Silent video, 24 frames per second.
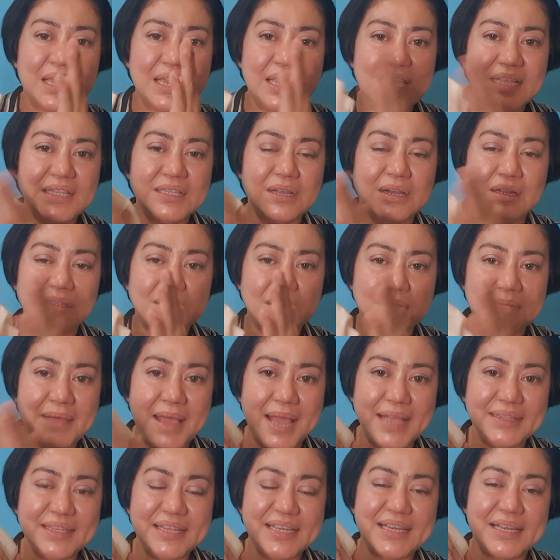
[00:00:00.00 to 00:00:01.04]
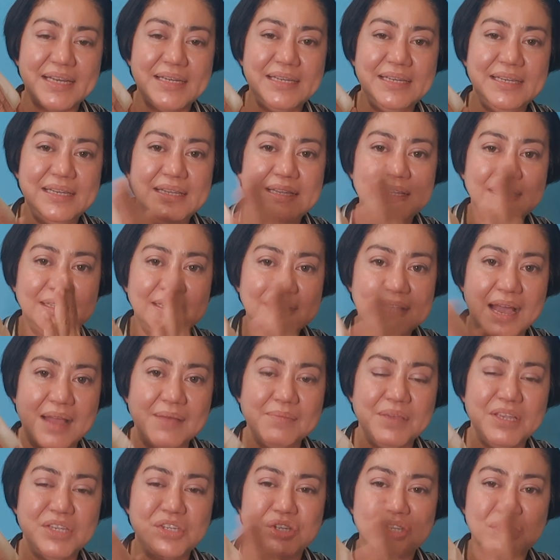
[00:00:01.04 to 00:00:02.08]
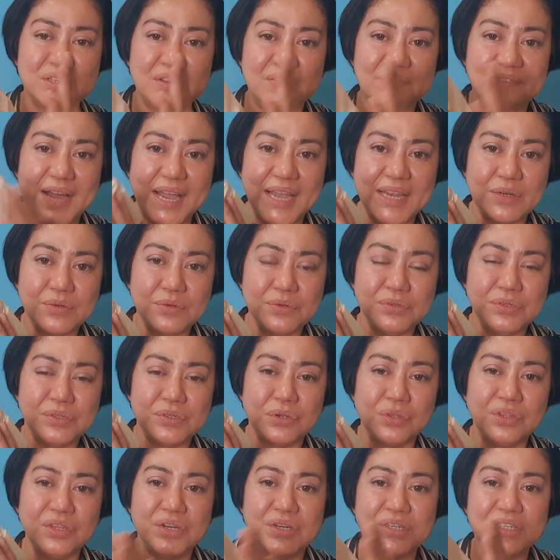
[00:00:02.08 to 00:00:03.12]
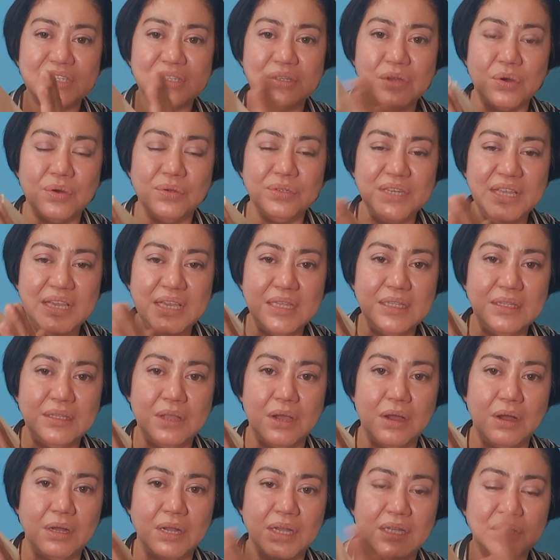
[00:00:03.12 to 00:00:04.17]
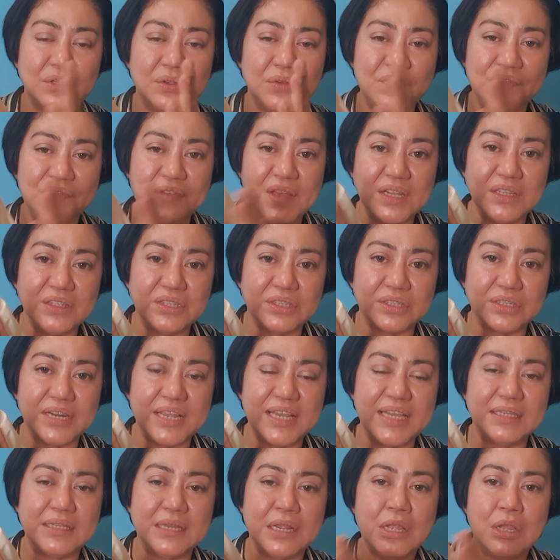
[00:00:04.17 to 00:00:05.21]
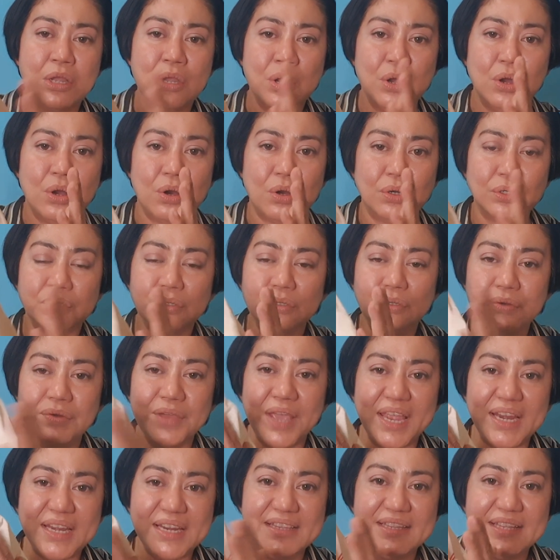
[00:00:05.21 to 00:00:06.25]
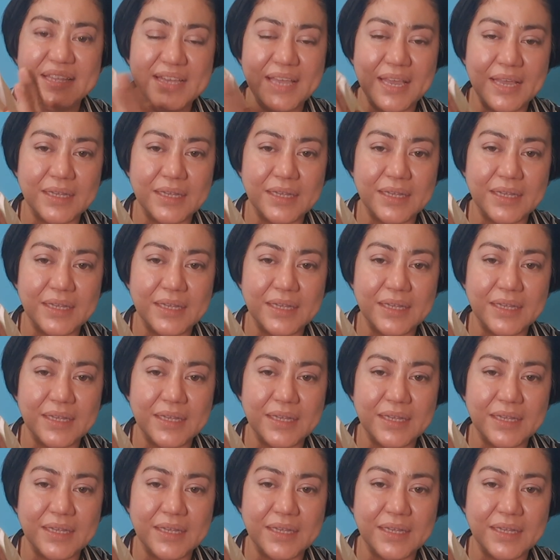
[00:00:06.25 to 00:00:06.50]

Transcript: it automatically damages the virus. So there's no need to filter it or to do anything